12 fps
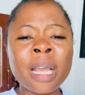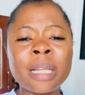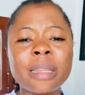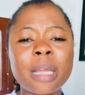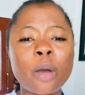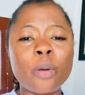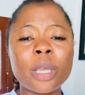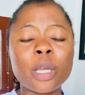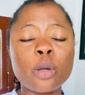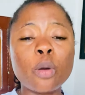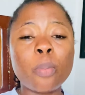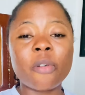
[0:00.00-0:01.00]
Now, a
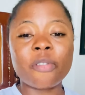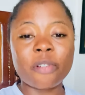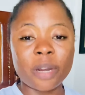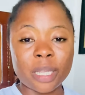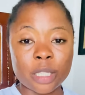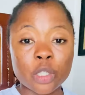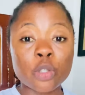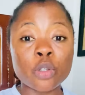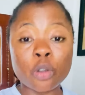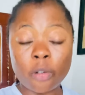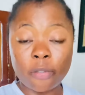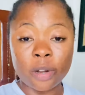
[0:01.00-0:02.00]
group of friends,
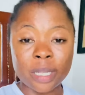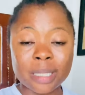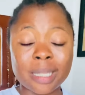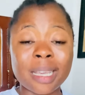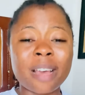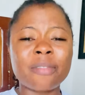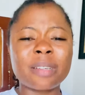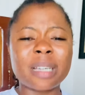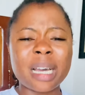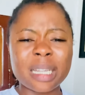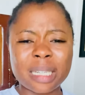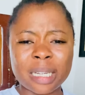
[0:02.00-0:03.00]
your friends, they have
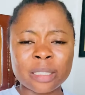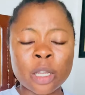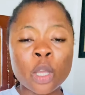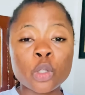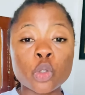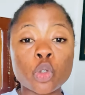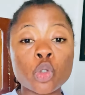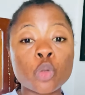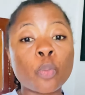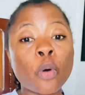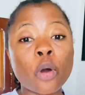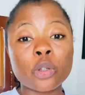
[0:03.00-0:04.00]
gathered to
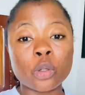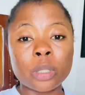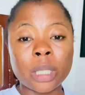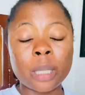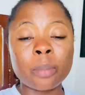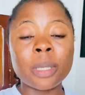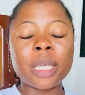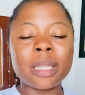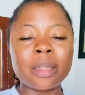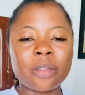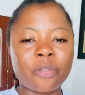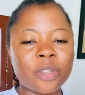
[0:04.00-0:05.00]
spoil your name in
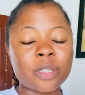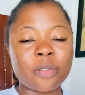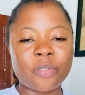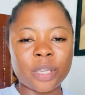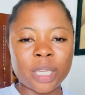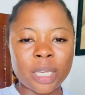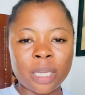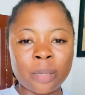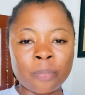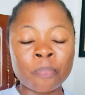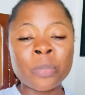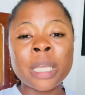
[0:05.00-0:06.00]
the face of a
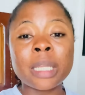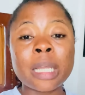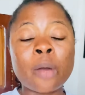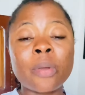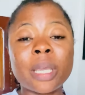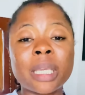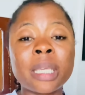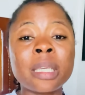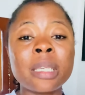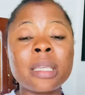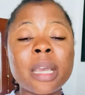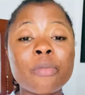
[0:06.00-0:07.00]
king. Now, a
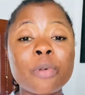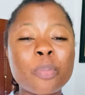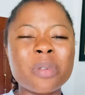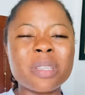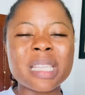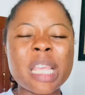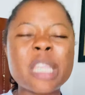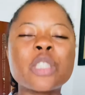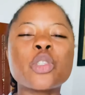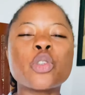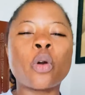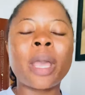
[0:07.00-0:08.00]
king here
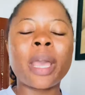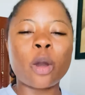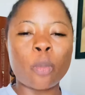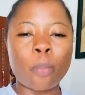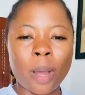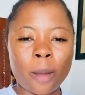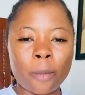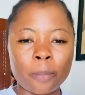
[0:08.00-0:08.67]
represents your helper.